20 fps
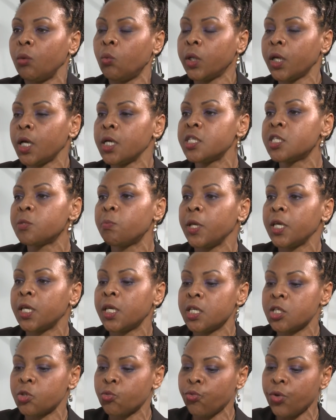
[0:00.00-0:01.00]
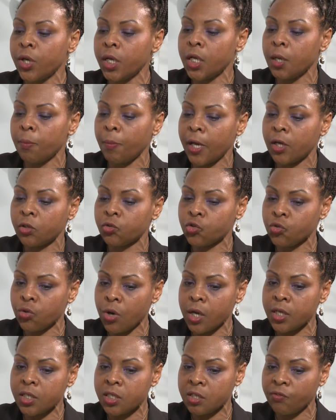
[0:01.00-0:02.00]
When I speak, it's really about
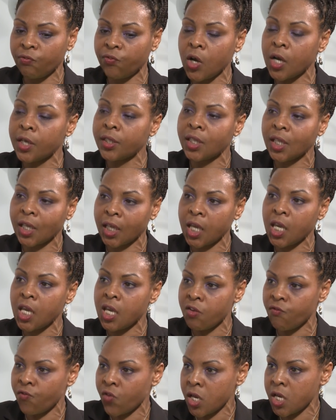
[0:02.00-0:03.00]
trying to find the key for